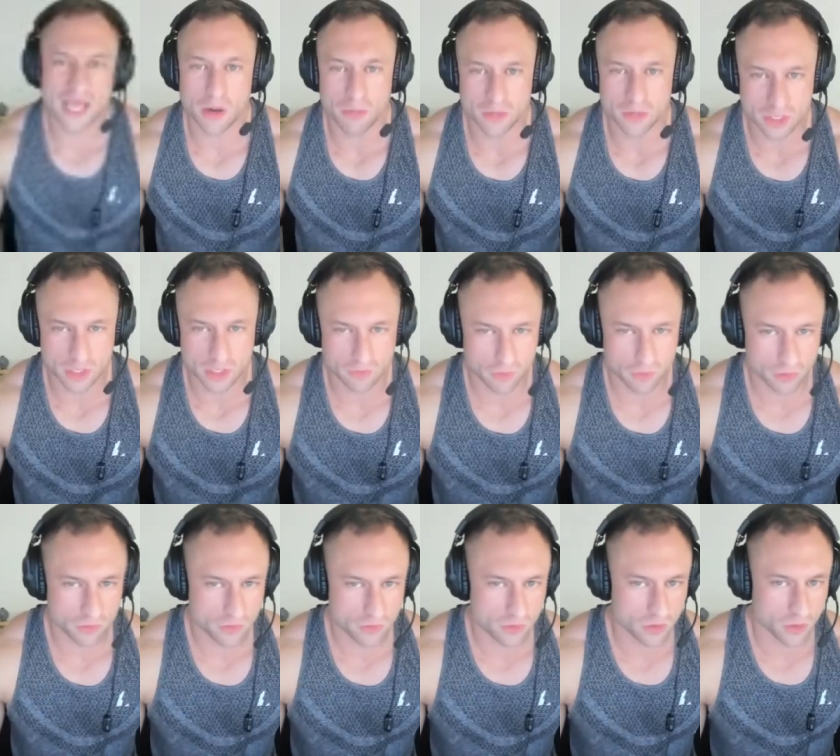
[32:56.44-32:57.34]
prep was a
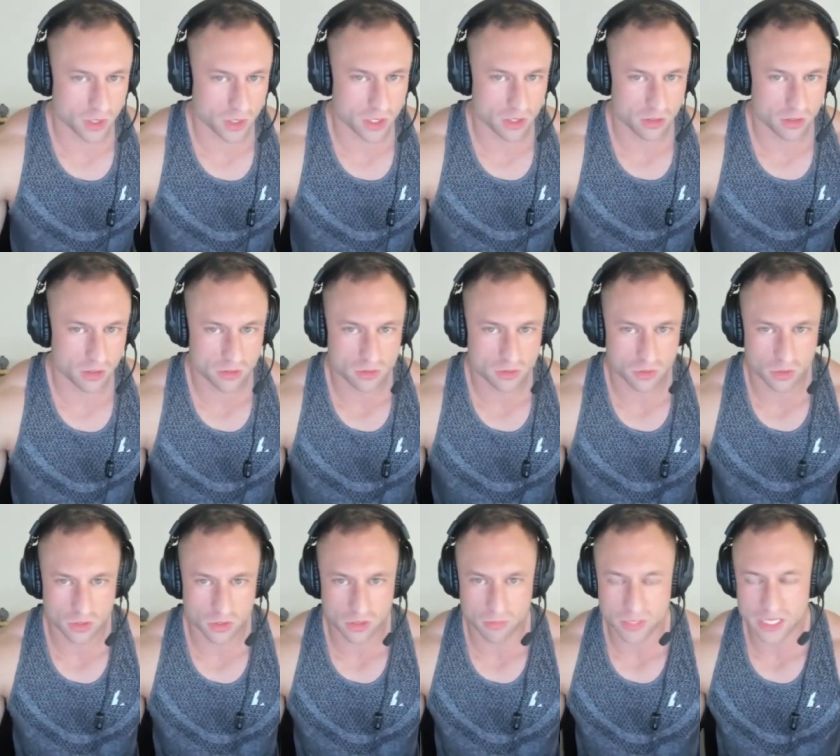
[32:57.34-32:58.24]
different story than this
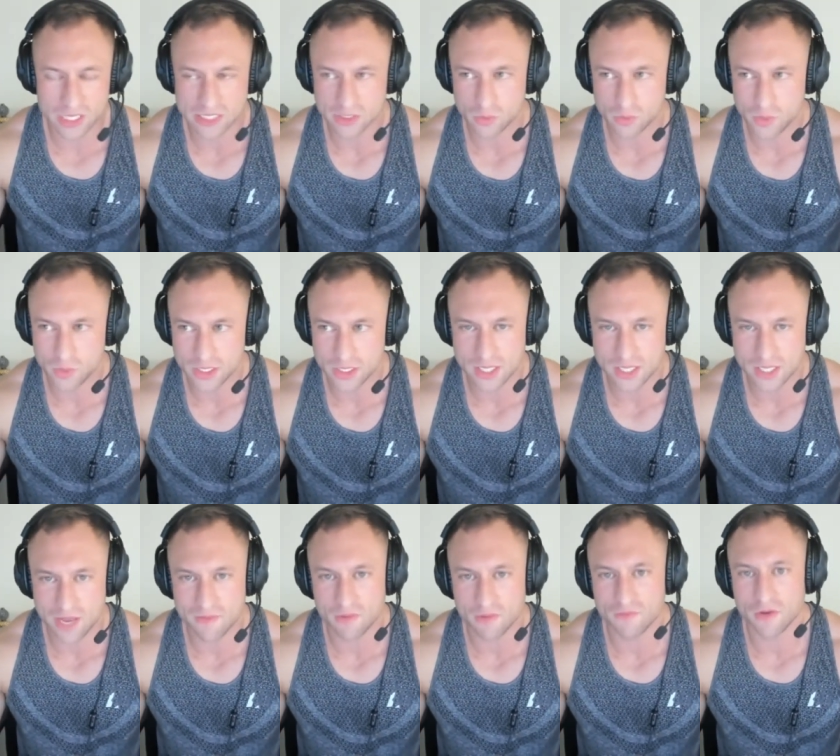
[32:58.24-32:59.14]
one, but that's the weakest
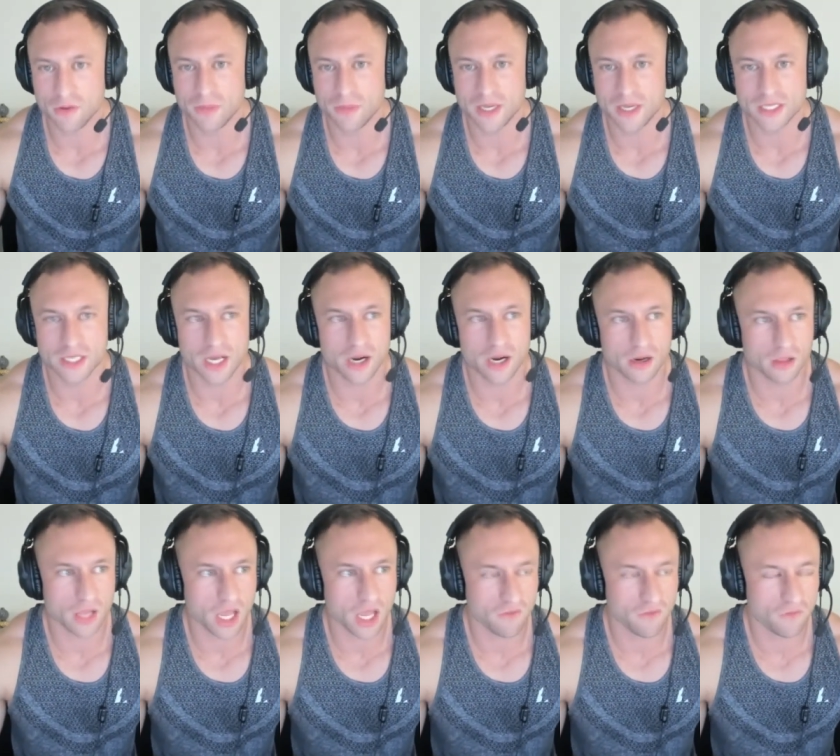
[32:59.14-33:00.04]
I have ever felt my entire
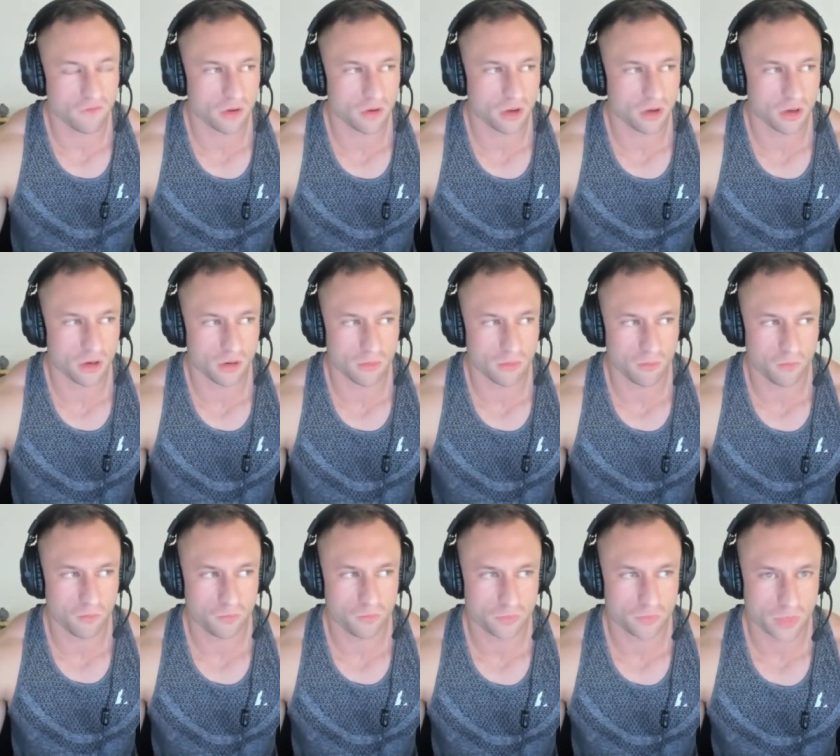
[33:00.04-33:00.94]
life.
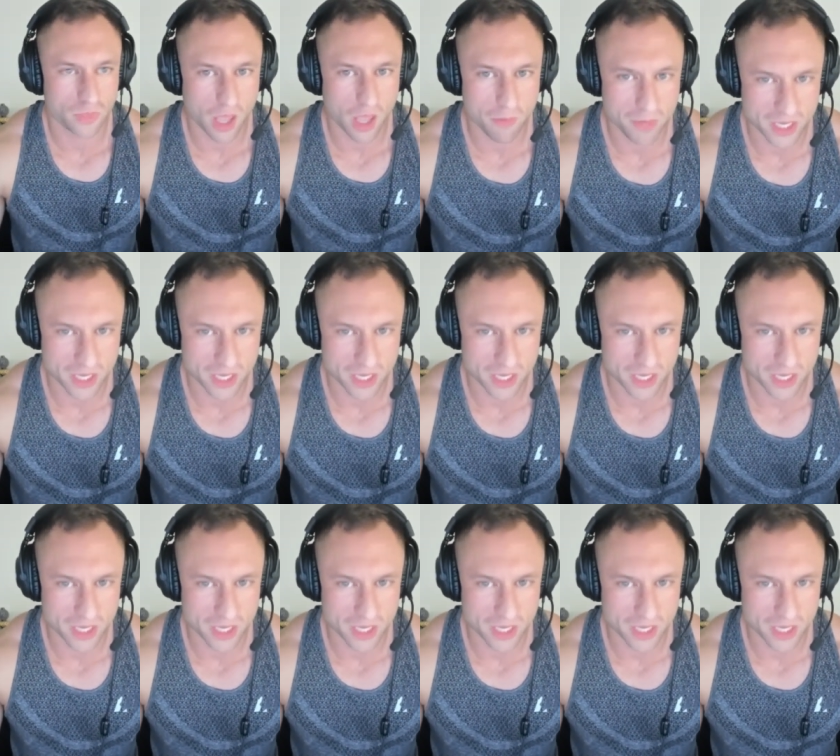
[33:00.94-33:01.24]
Um, I